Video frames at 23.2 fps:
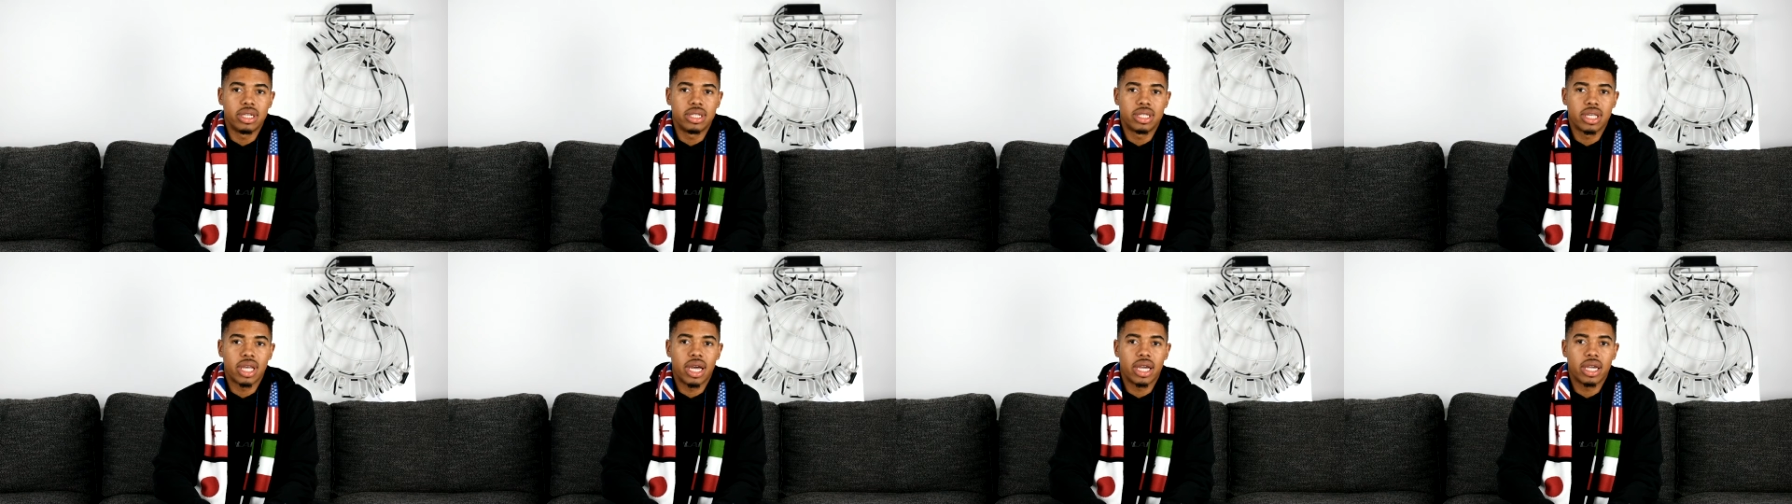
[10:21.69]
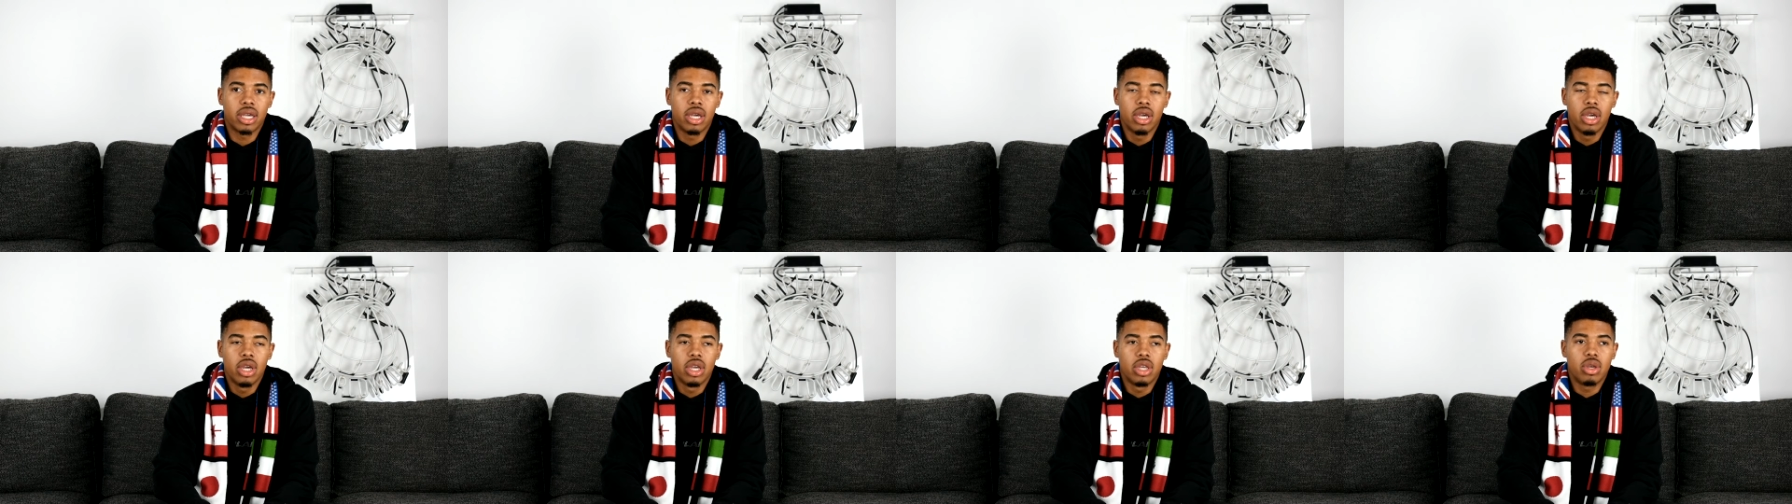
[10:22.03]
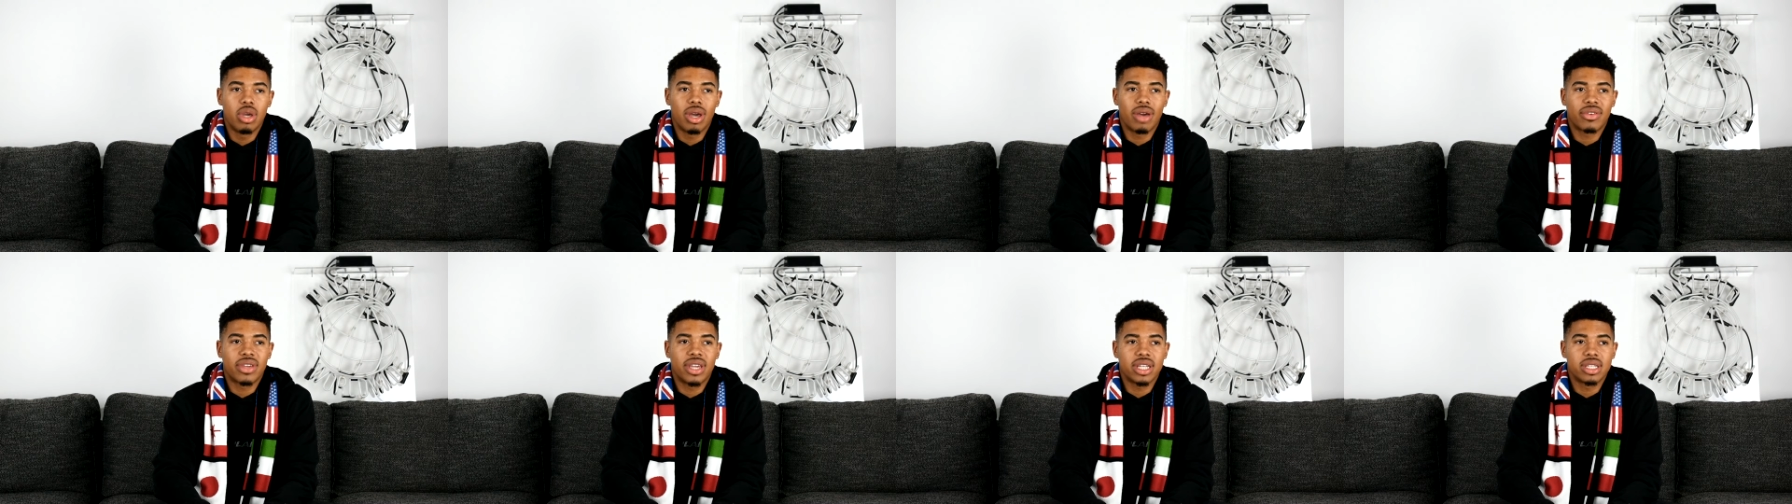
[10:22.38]
It's like
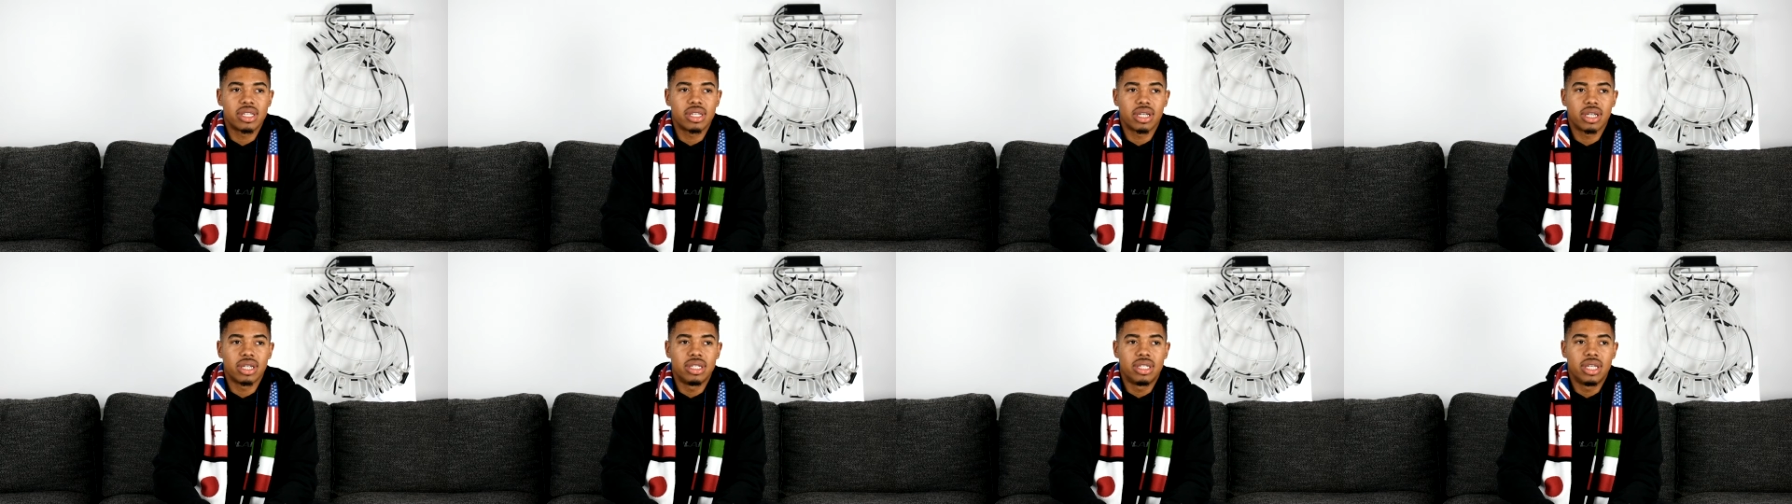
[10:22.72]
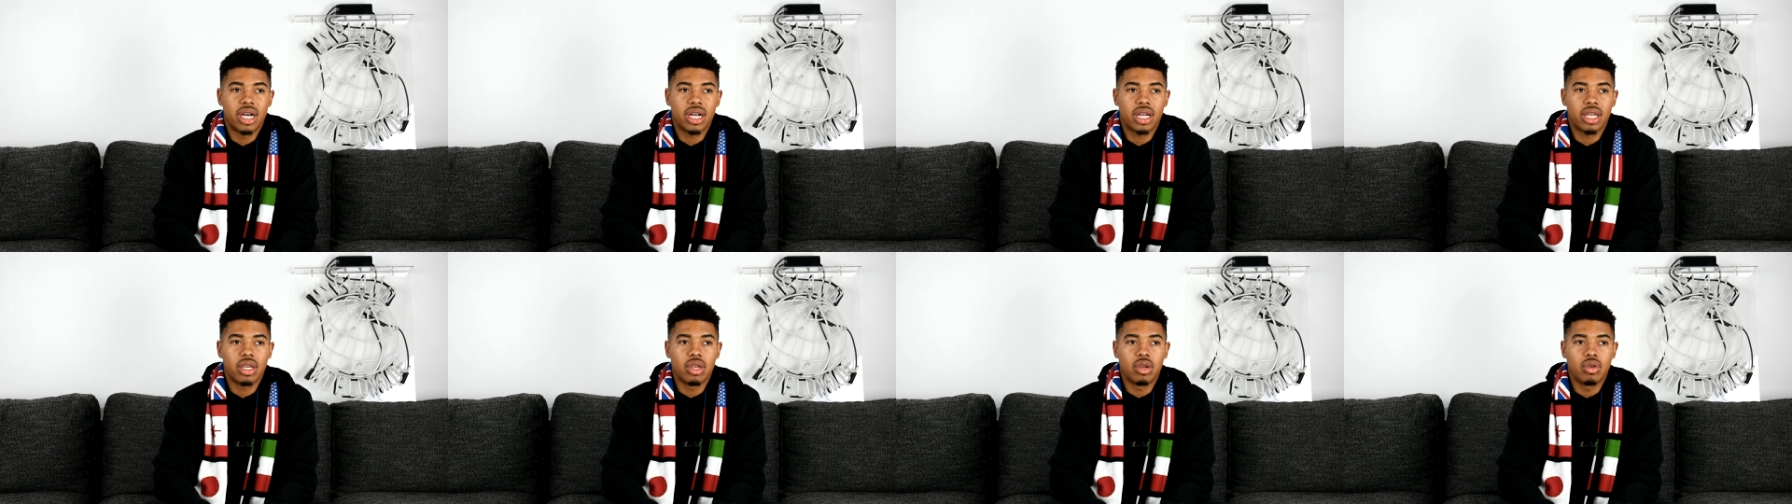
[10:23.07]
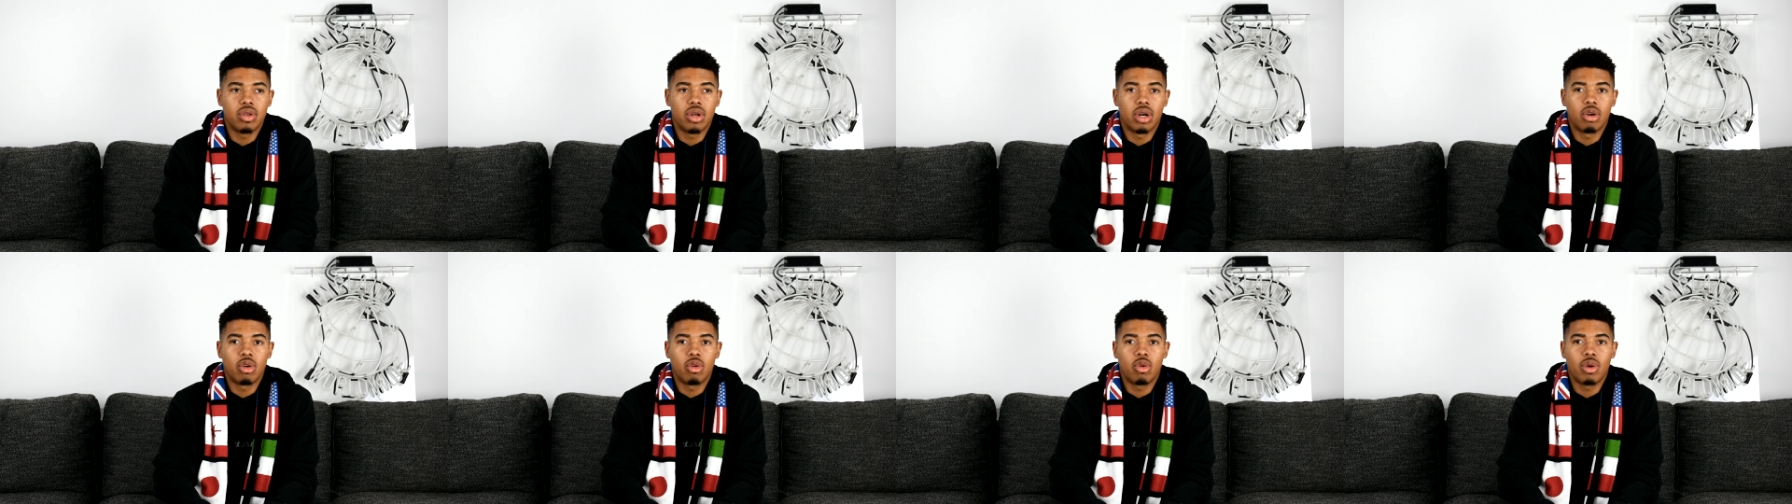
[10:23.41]
you have kids in Kentucky
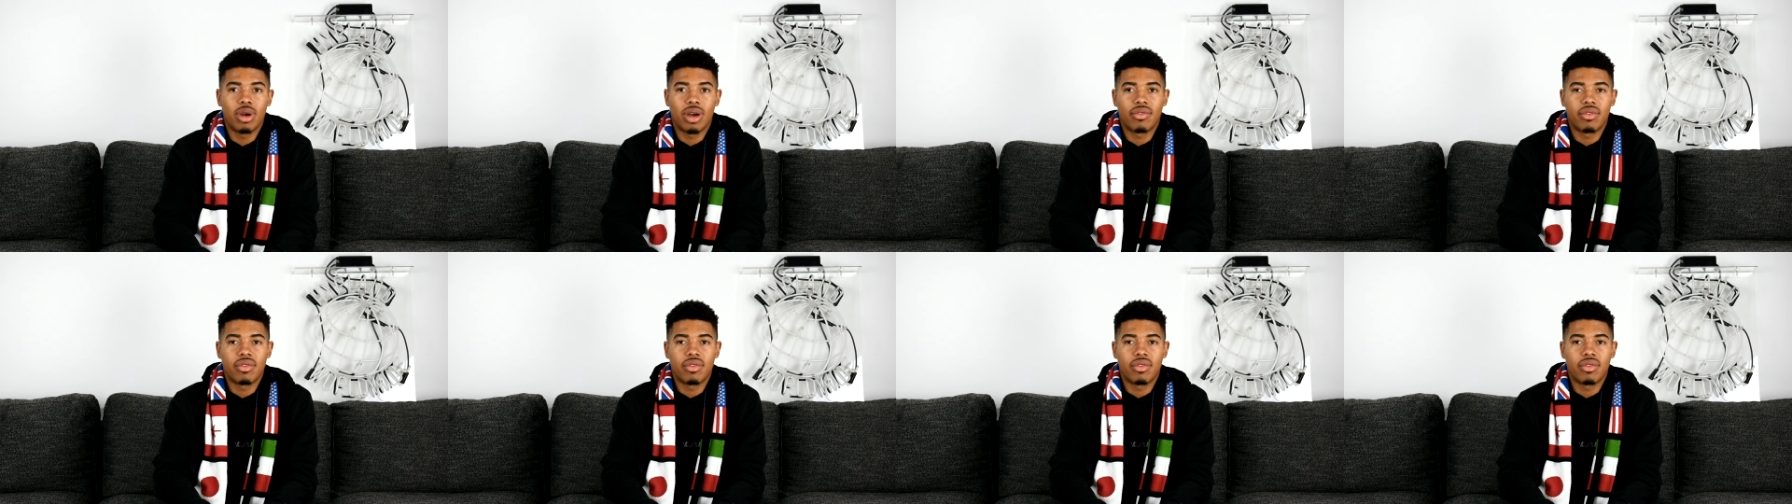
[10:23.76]
who